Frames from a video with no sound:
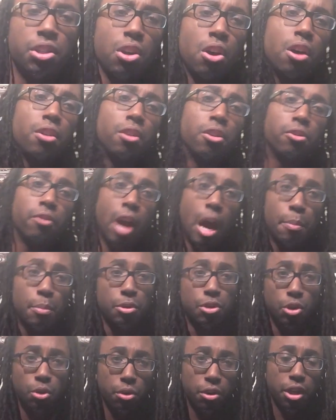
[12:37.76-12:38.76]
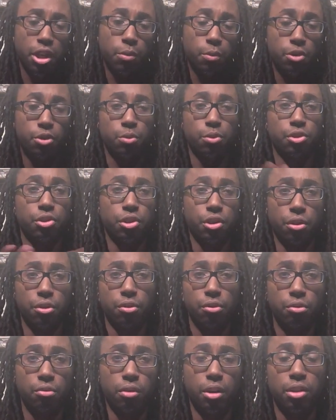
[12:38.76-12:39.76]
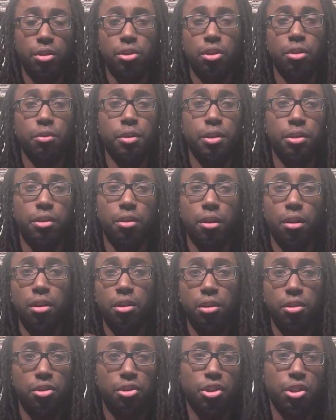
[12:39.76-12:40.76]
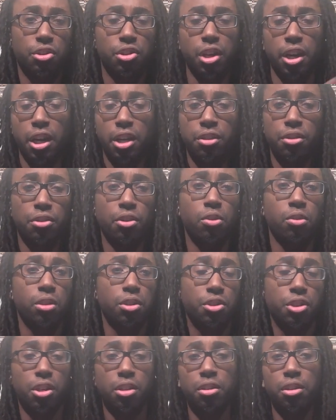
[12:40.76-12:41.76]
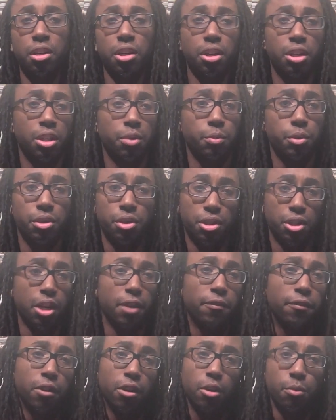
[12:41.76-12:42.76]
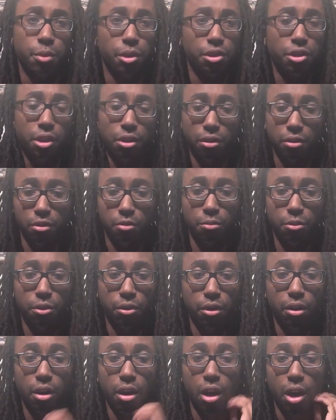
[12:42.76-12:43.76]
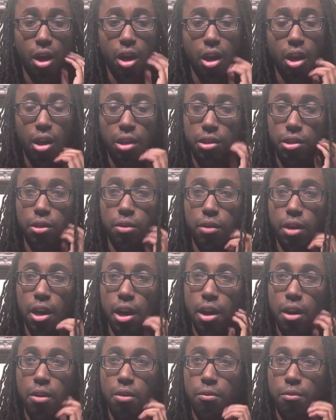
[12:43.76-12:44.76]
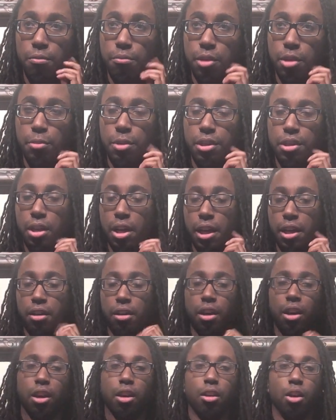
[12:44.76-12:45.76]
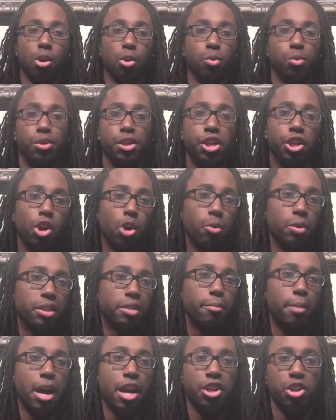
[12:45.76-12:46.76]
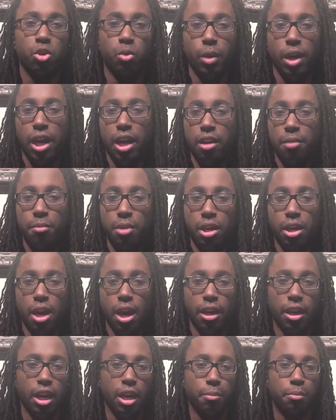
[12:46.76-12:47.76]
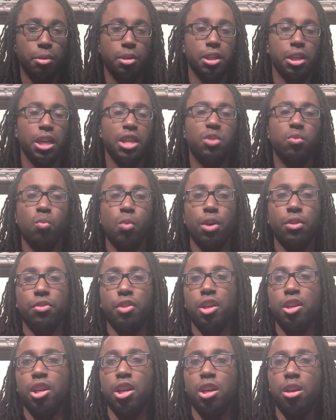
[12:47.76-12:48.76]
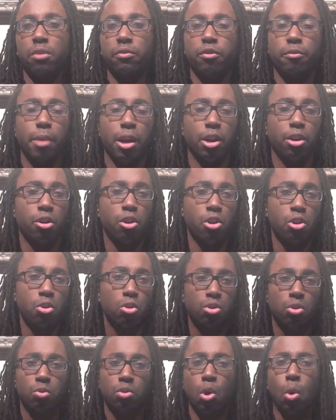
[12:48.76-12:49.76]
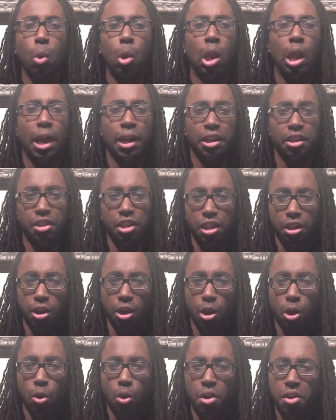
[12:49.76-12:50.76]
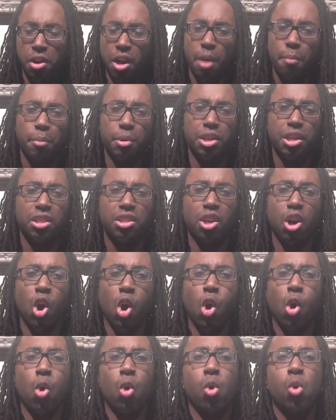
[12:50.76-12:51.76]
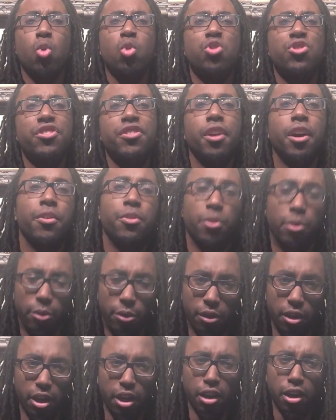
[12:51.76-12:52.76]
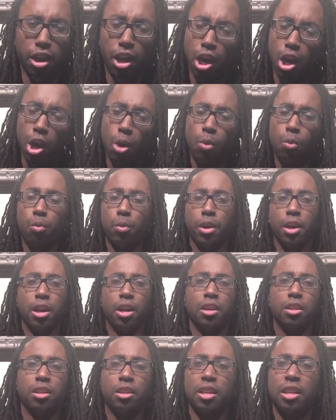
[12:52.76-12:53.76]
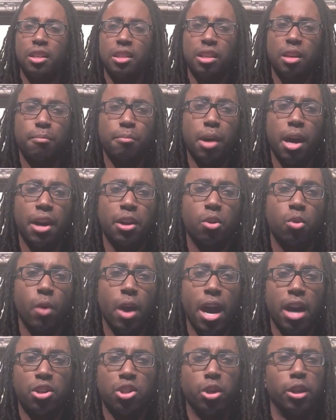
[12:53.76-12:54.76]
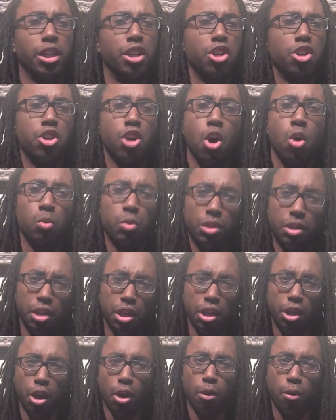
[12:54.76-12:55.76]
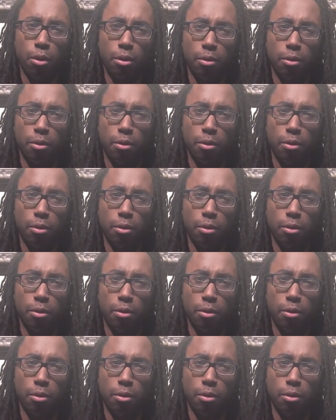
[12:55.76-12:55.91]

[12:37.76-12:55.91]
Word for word: saw another opportunity, which was you, and so he started to change his whole agenda, and then we just stopped fucking with each other no more. And so now Mimi's like, "Oh, Nikko is my new enemy. I can't believe it's one thing to hear from my girls who don't like Nikko, but it's a whole nother thing when it's somebody who actually knows Nikko."